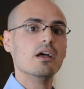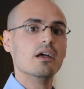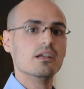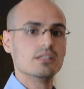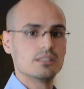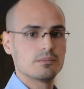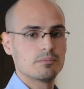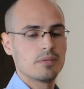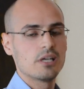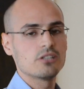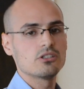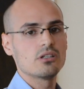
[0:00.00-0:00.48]

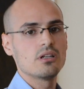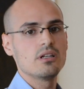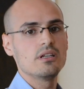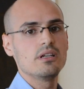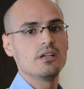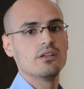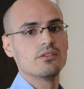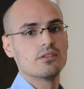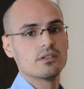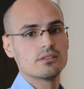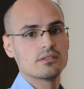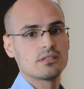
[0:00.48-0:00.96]

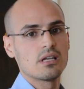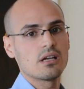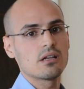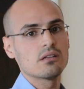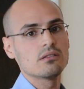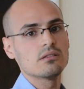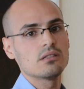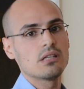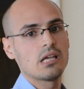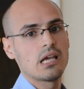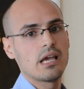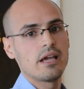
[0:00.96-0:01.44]
Especially in the
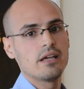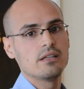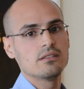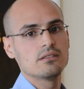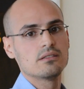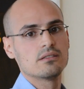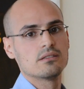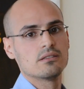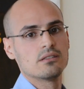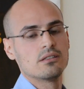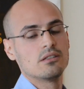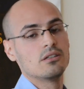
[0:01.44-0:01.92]
second
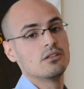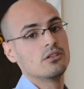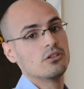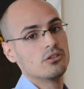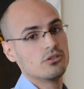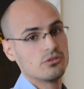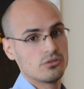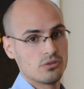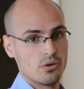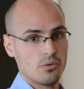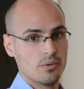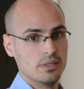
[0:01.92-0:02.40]
case,
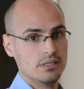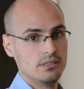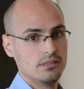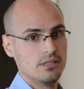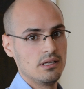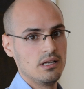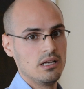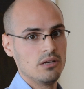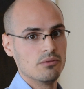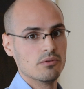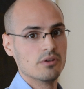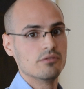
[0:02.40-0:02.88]
so when
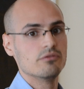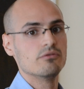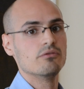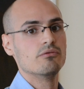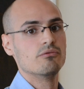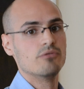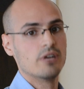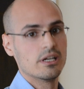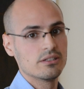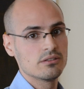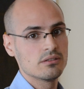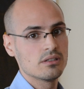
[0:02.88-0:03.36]
dealing with
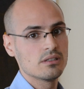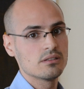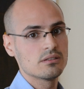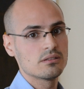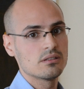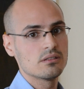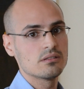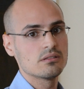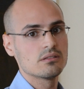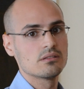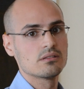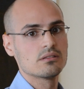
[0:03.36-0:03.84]

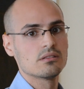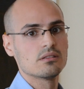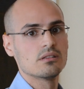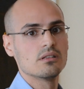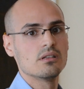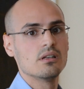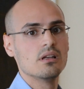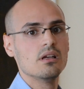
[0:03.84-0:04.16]
resonances,